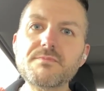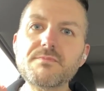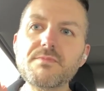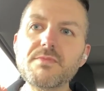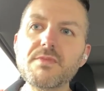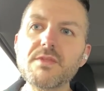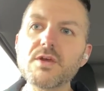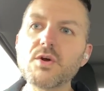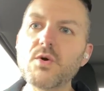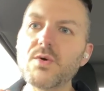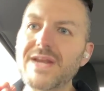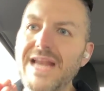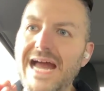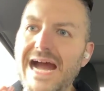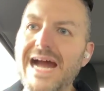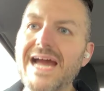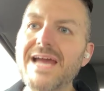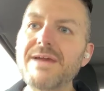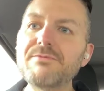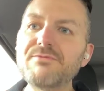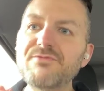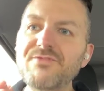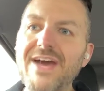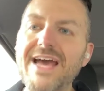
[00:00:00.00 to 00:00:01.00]
going, "I
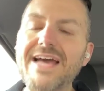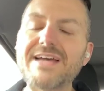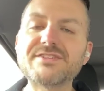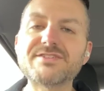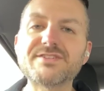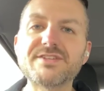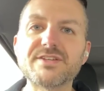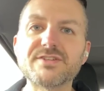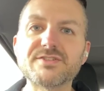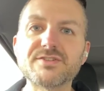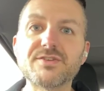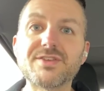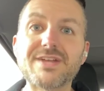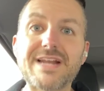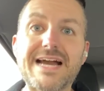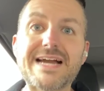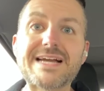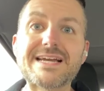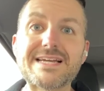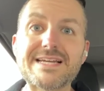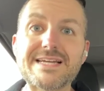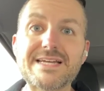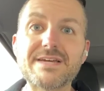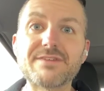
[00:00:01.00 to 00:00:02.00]
am fasting so that I
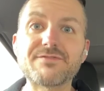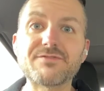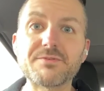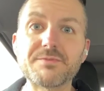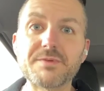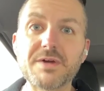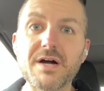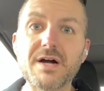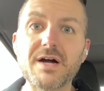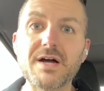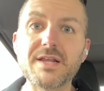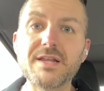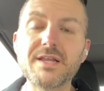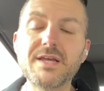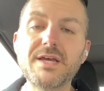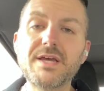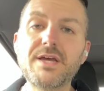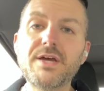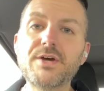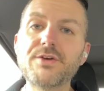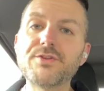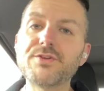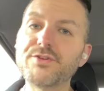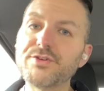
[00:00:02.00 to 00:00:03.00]
can get from God,"
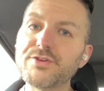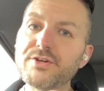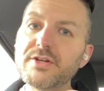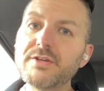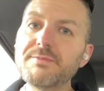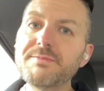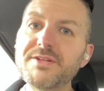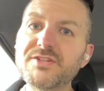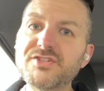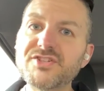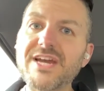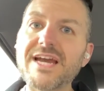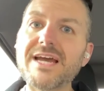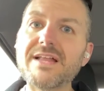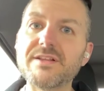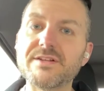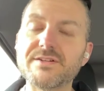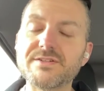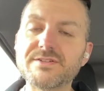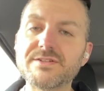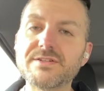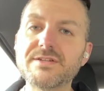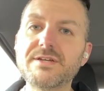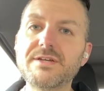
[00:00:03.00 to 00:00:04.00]
then you're going to be
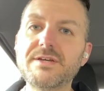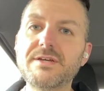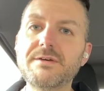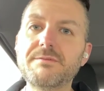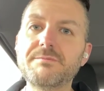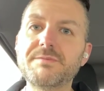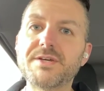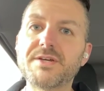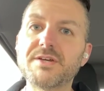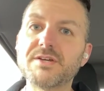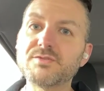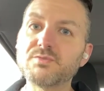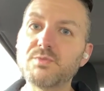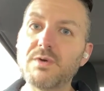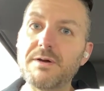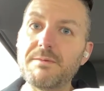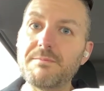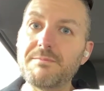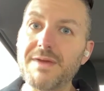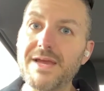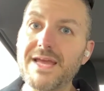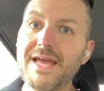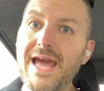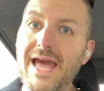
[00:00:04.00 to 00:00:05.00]
challenged, because what
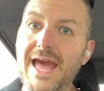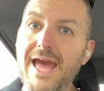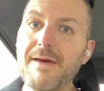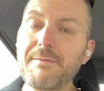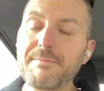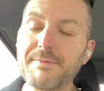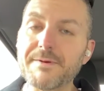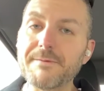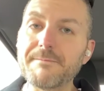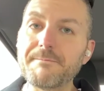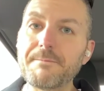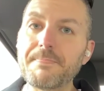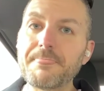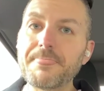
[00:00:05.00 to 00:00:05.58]
may happen